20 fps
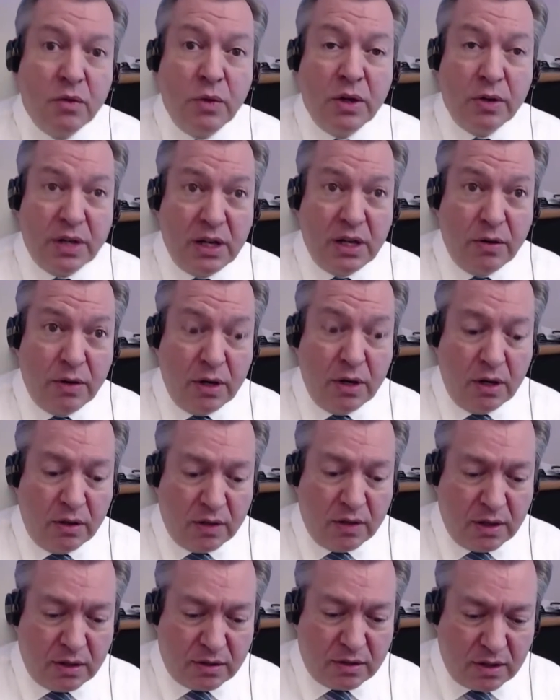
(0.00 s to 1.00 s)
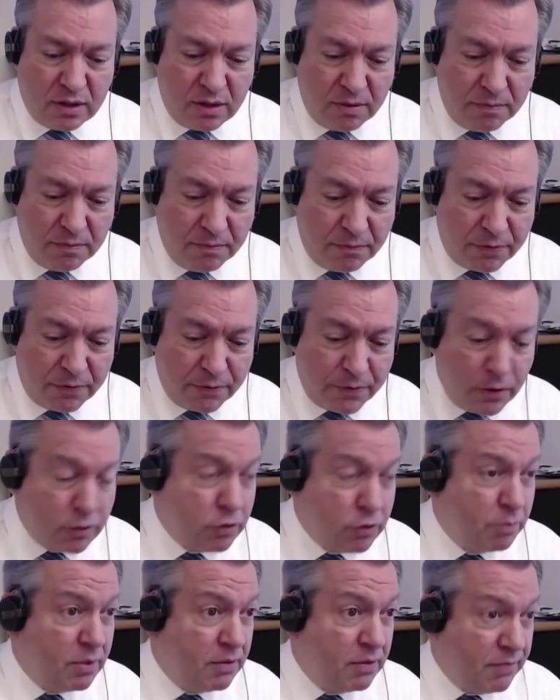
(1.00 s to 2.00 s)
We are hearing that for
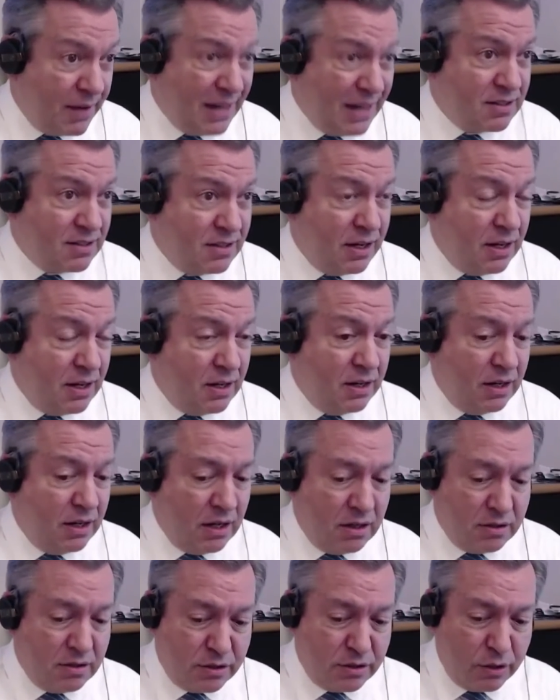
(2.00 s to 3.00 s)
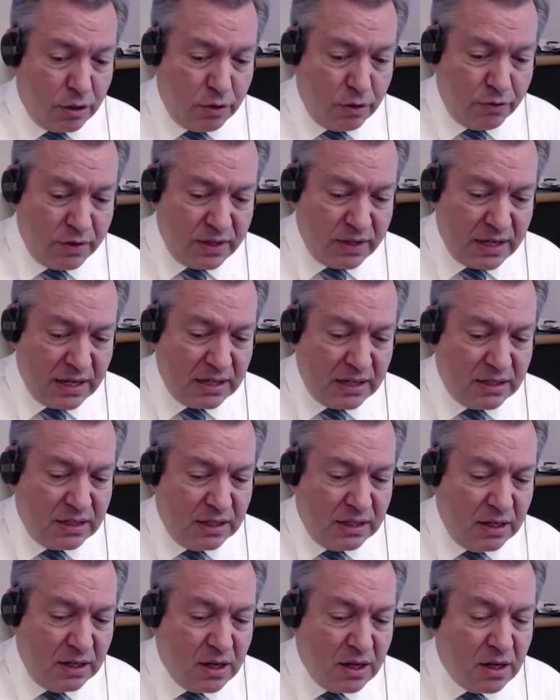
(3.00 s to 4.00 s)
folks who've been vaccinated against
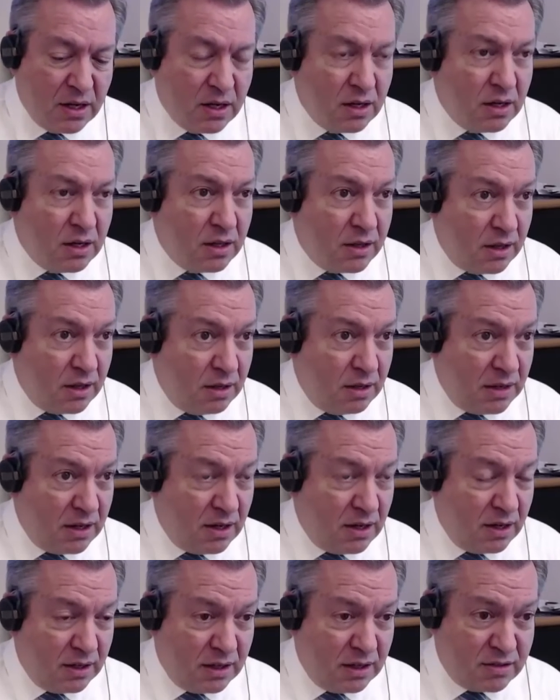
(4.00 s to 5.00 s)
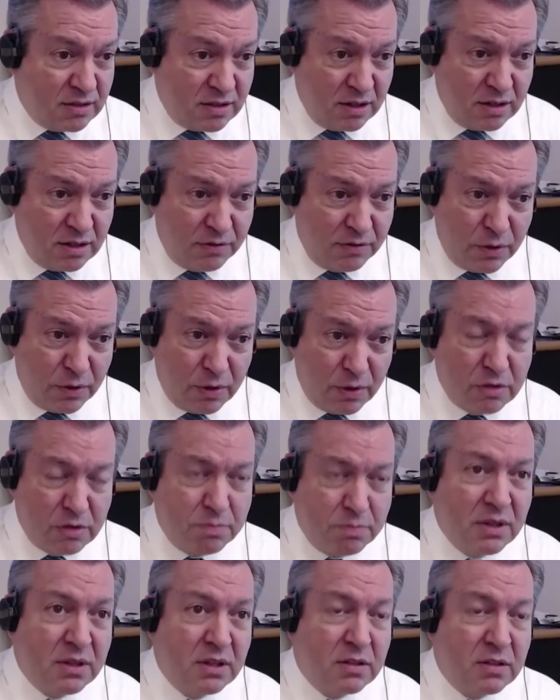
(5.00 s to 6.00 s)
COVID-19, they may not get sick, of
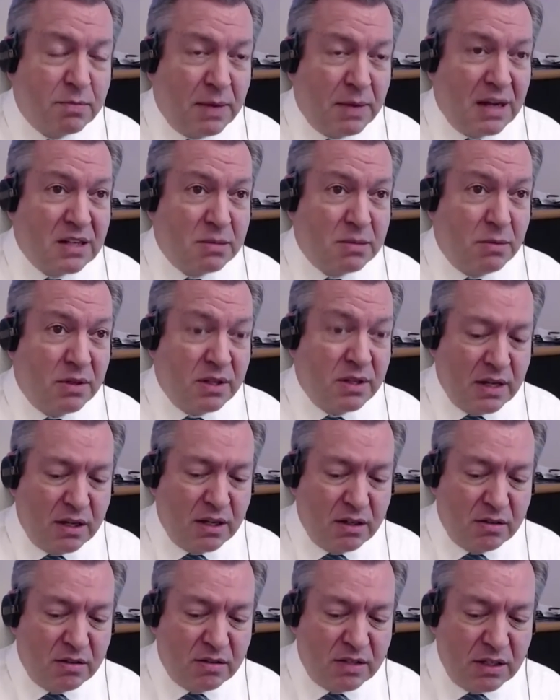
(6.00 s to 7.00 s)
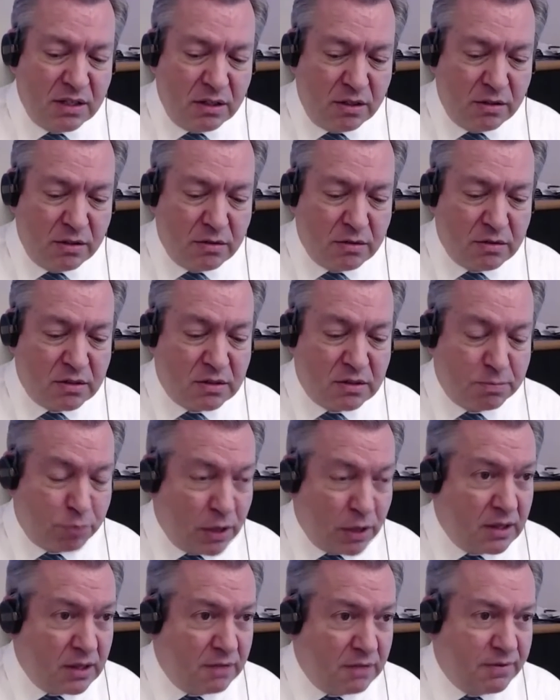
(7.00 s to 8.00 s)
course, but it's possible that they could still
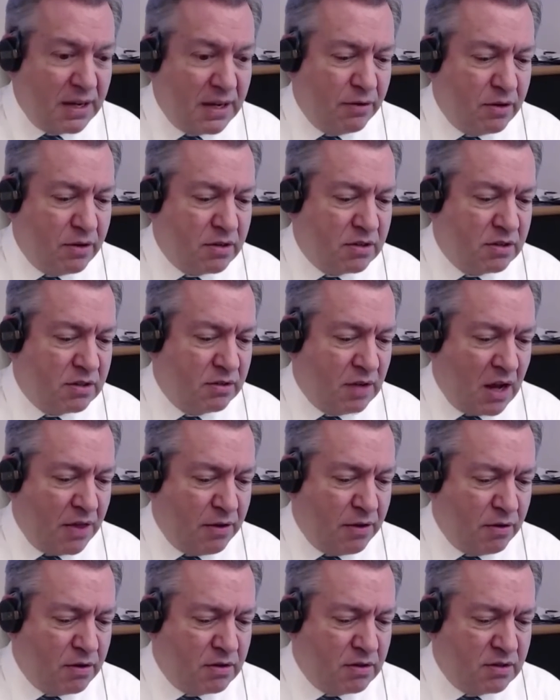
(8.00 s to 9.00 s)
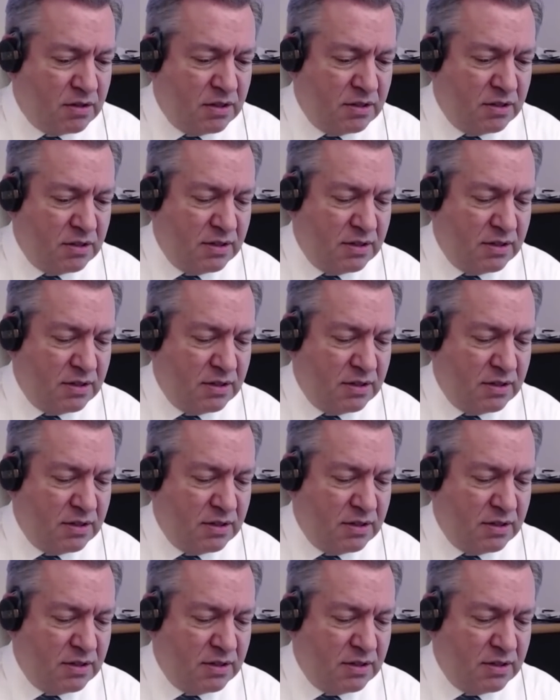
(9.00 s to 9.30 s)
spread the virus to others.